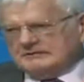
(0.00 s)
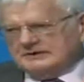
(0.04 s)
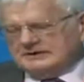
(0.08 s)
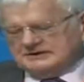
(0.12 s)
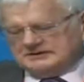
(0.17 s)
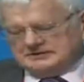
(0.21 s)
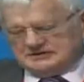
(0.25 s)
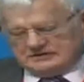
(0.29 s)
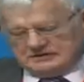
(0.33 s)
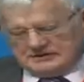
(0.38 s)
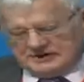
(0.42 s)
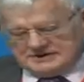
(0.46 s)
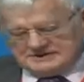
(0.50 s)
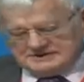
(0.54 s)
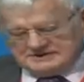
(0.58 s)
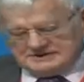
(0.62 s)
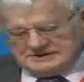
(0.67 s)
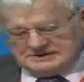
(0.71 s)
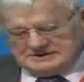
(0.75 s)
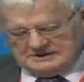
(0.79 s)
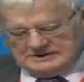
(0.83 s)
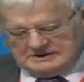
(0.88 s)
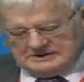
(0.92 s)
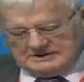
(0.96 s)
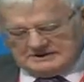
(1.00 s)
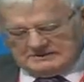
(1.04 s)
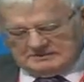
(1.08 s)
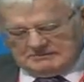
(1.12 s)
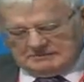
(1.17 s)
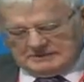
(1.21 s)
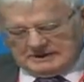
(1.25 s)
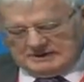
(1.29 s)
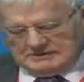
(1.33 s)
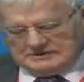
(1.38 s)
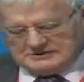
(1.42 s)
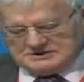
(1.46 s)
integrated
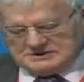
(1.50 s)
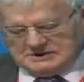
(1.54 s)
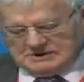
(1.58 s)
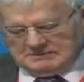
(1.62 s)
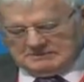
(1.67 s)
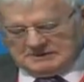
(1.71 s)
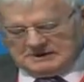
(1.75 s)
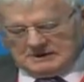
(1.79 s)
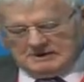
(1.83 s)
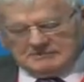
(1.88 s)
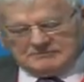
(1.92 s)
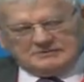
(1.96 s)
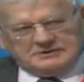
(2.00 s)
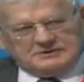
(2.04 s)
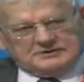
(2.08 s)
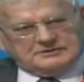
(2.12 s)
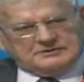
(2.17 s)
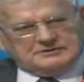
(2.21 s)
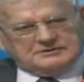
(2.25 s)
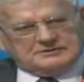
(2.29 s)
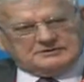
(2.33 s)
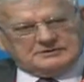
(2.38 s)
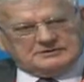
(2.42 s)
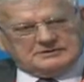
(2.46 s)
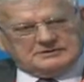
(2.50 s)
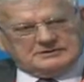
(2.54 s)
maritime governance.